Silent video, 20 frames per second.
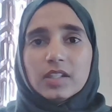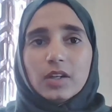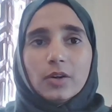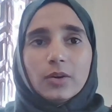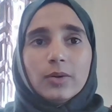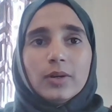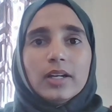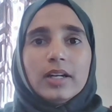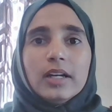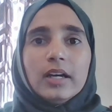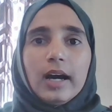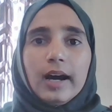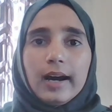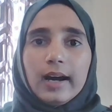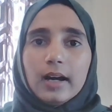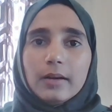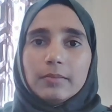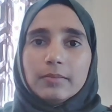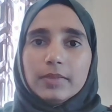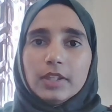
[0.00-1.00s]
And so,
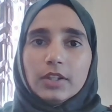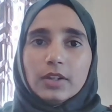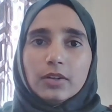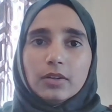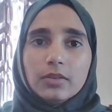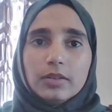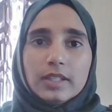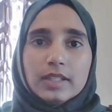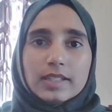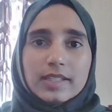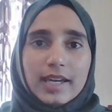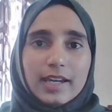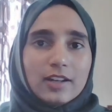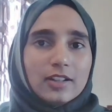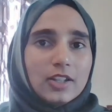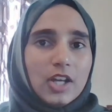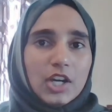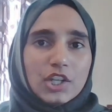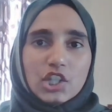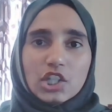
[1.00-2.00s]
um, you know, in
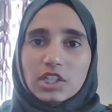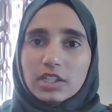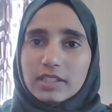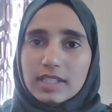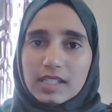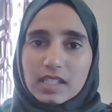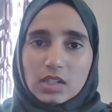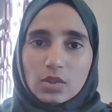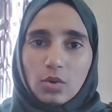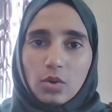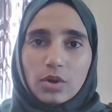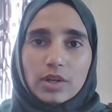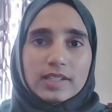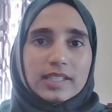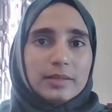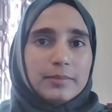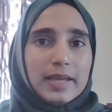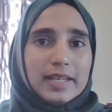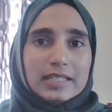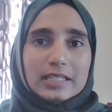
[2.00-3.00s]
psychological
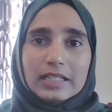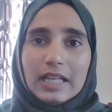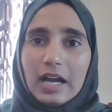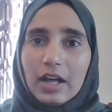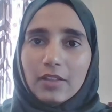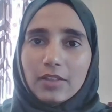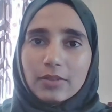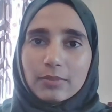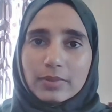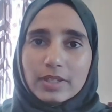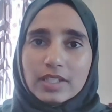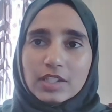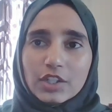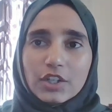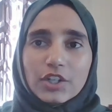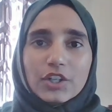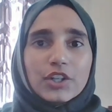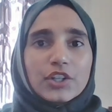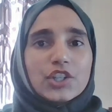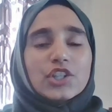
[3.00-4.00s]
discourse and mental health
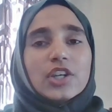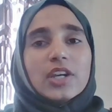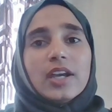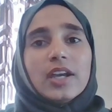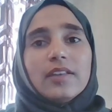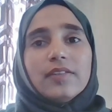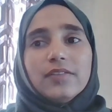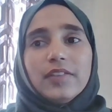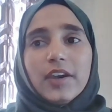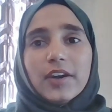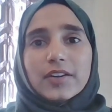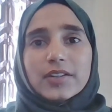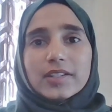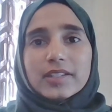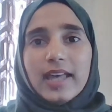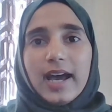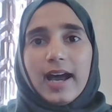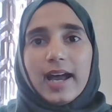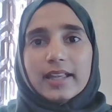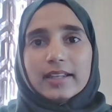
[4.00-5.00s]
research,
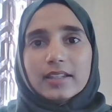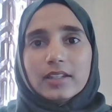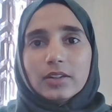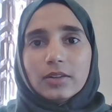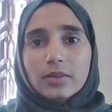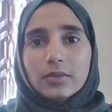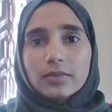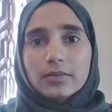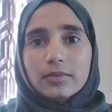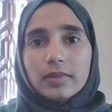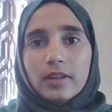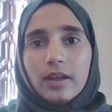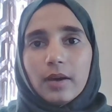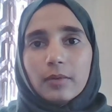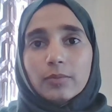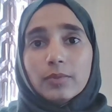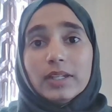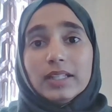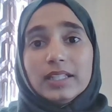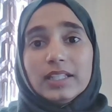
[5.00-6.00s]
there's that, you know,
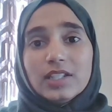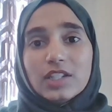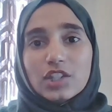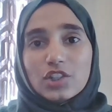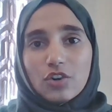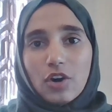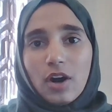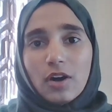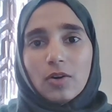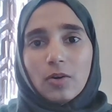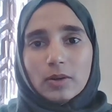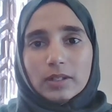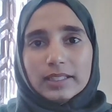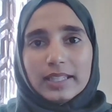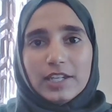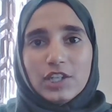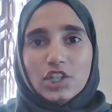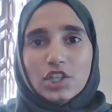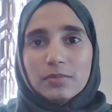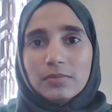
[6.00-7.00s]
a really strong
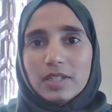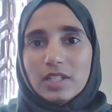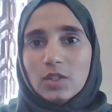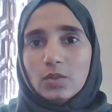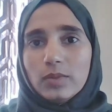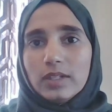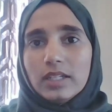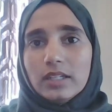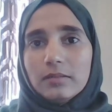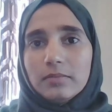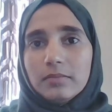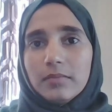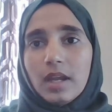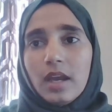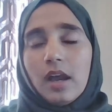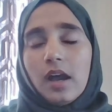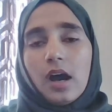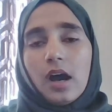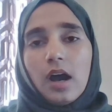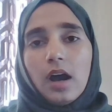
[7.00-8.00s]
correlation
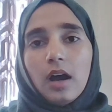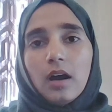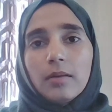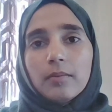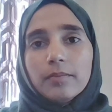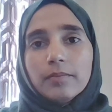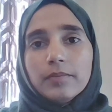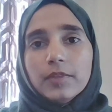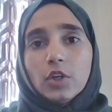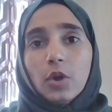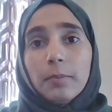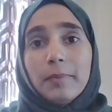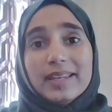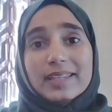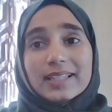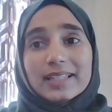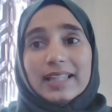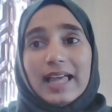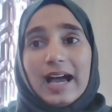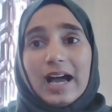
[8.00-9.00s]
between, um, you know,
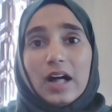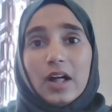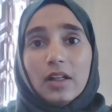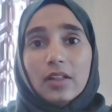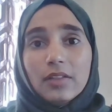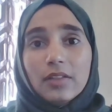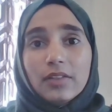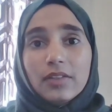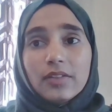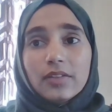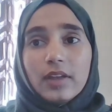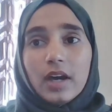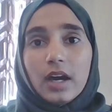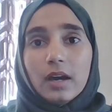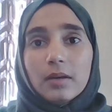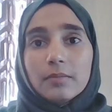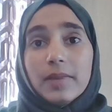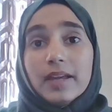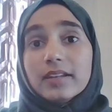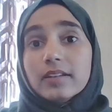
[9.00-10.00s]
mental health,
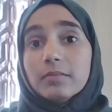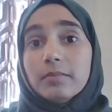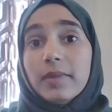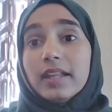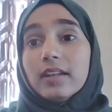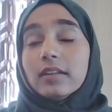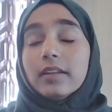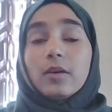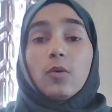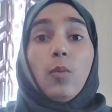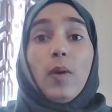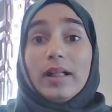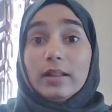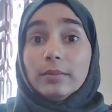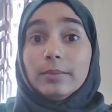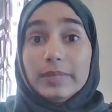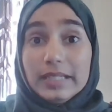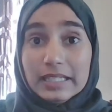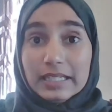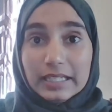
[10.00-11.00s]
uh, men, men, like
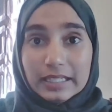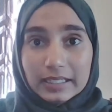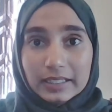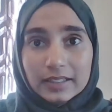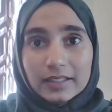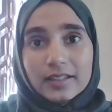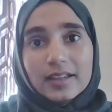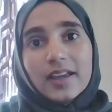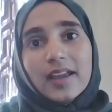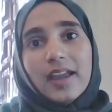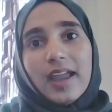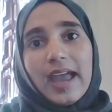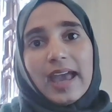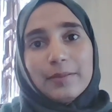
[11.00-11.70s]
well-being